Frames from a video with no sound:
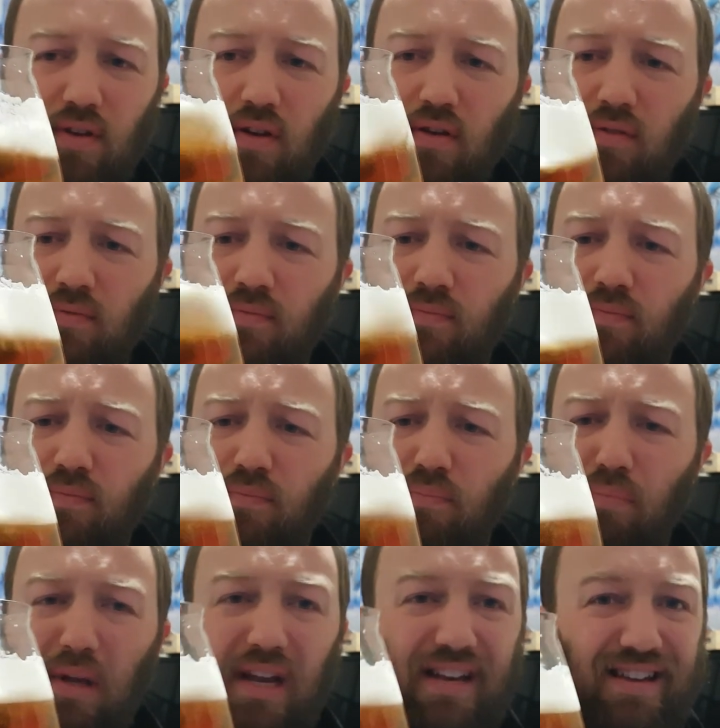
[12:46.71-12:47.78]
So,
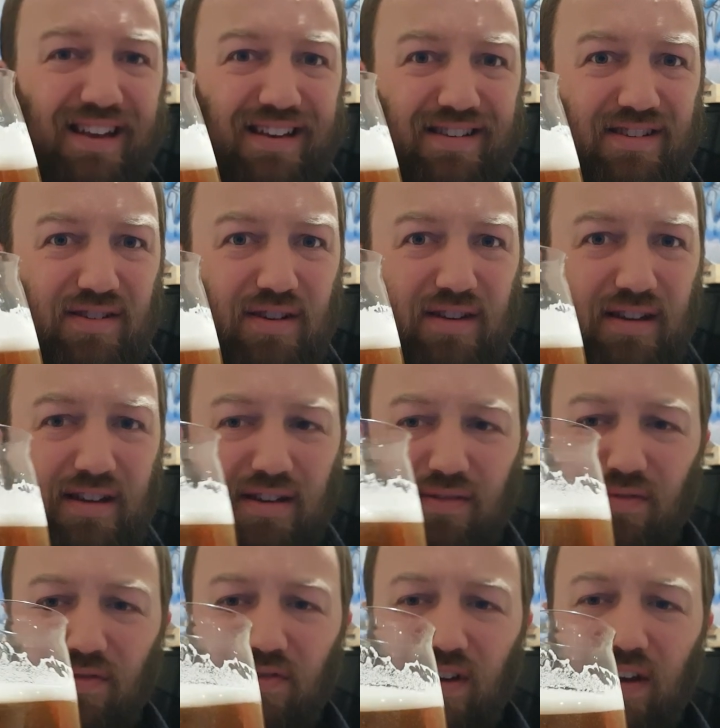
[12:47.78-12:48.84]
but it certainly
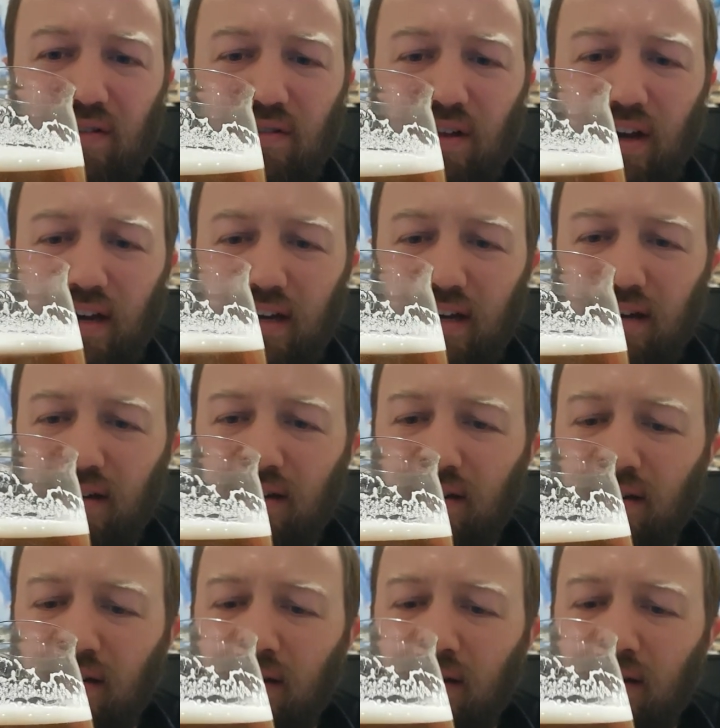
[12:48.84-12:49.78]
doesn't feel like a